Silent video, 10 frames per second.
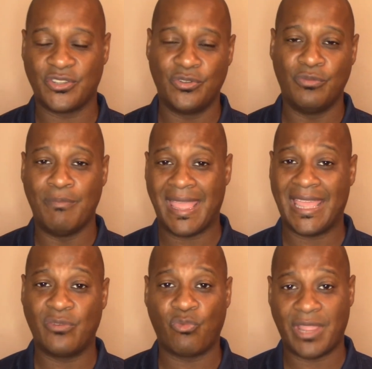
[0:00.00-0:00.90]
to
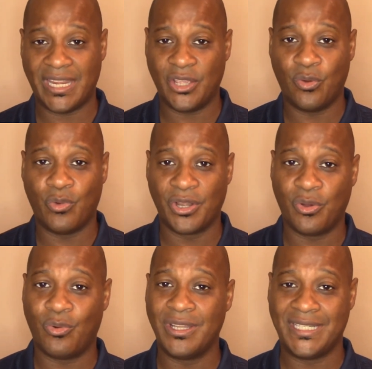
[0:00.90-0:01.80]

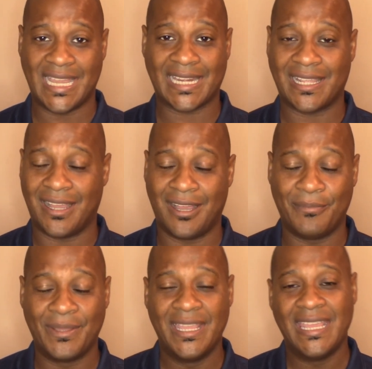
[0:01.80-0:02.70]

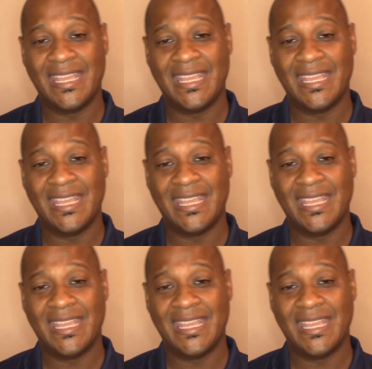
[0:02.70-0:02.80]
manradio101.com.